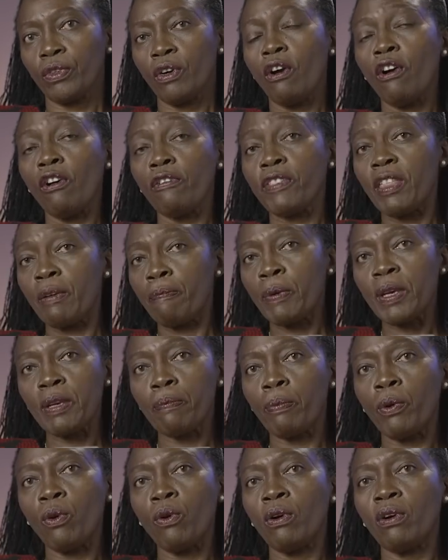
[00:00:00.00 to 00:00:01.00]
of the
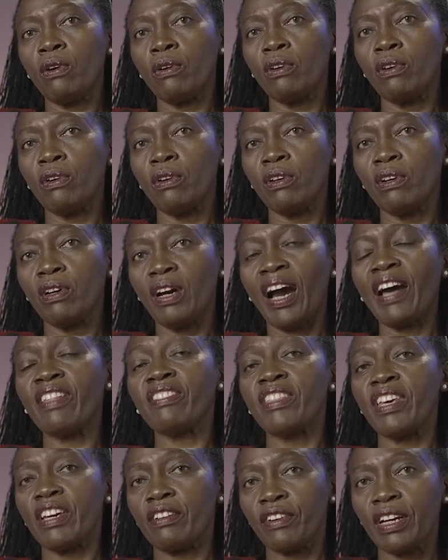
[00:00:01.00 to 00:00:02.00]
people
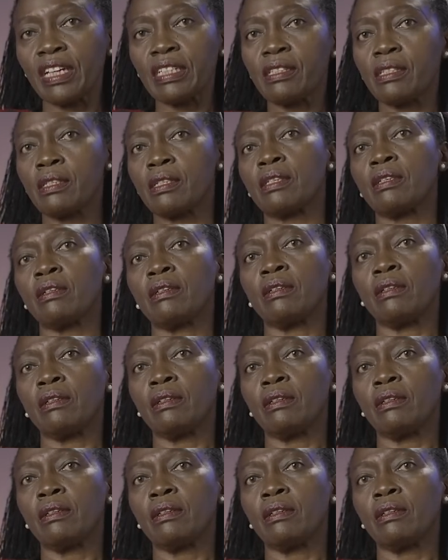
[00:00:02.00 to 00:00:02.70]
and their rights.